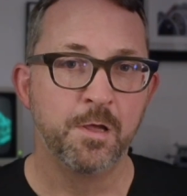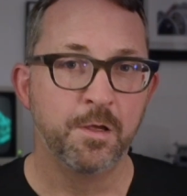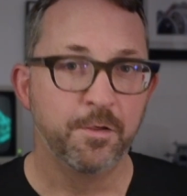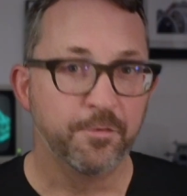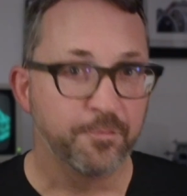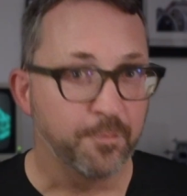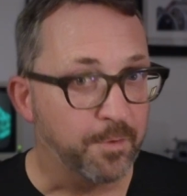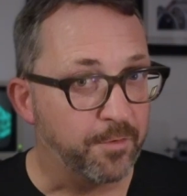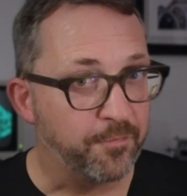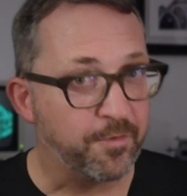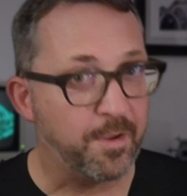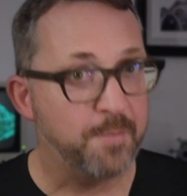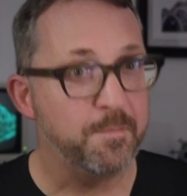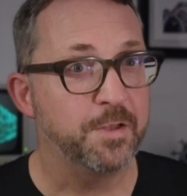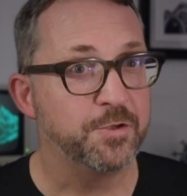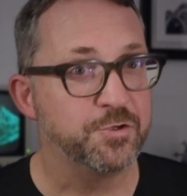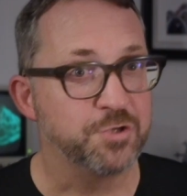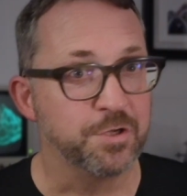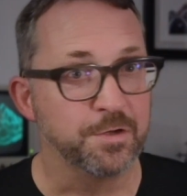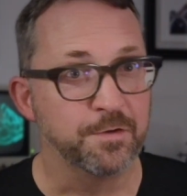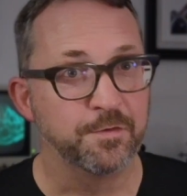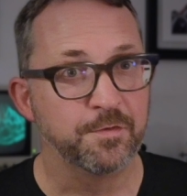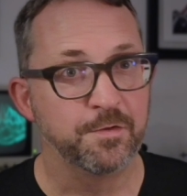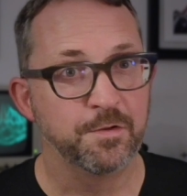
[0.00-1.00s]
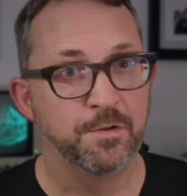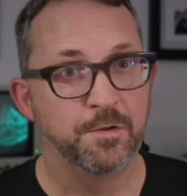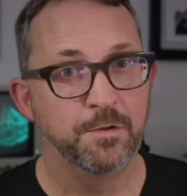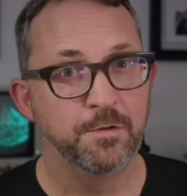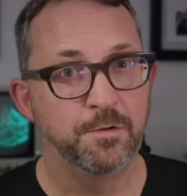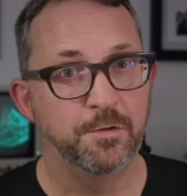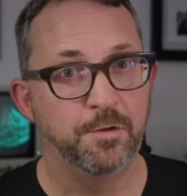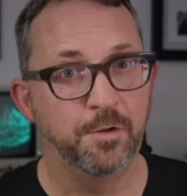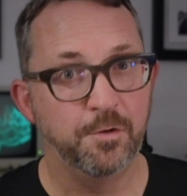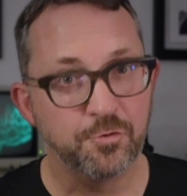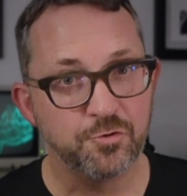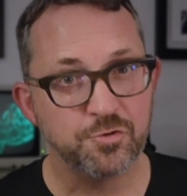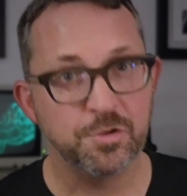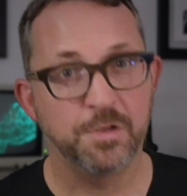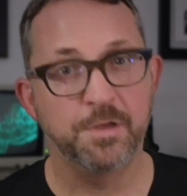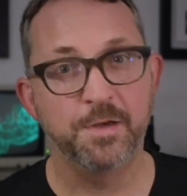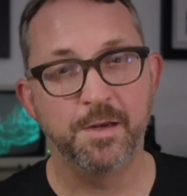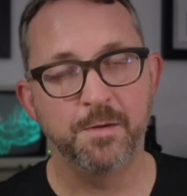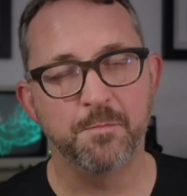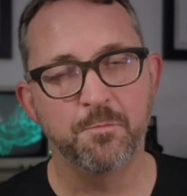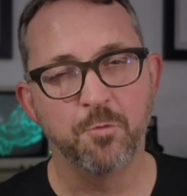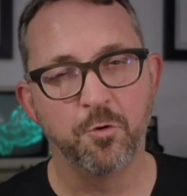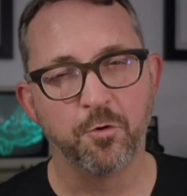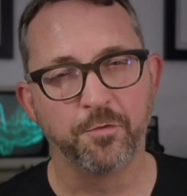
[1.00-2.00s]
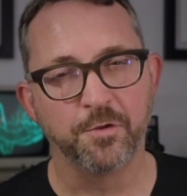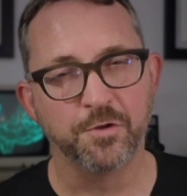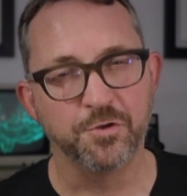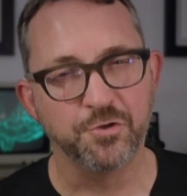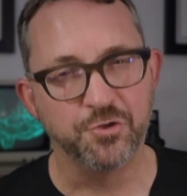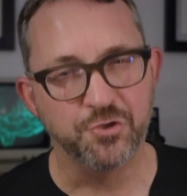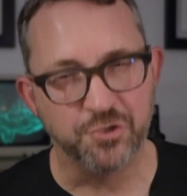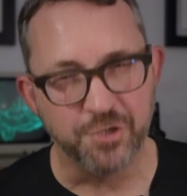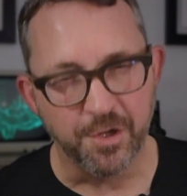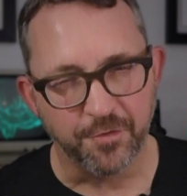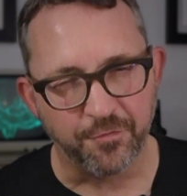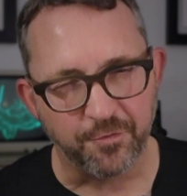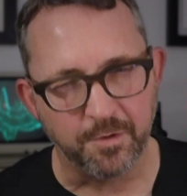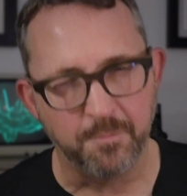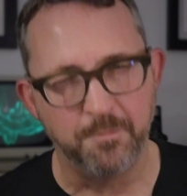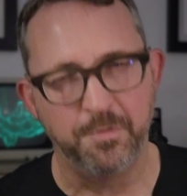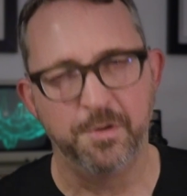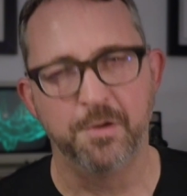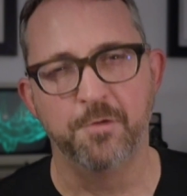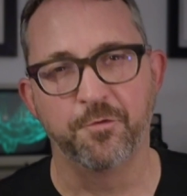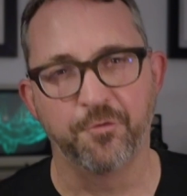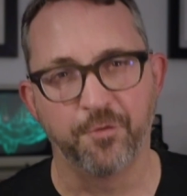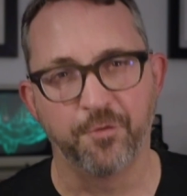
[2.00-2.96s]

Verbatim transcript: So as I mentioned, you usually need more than just compute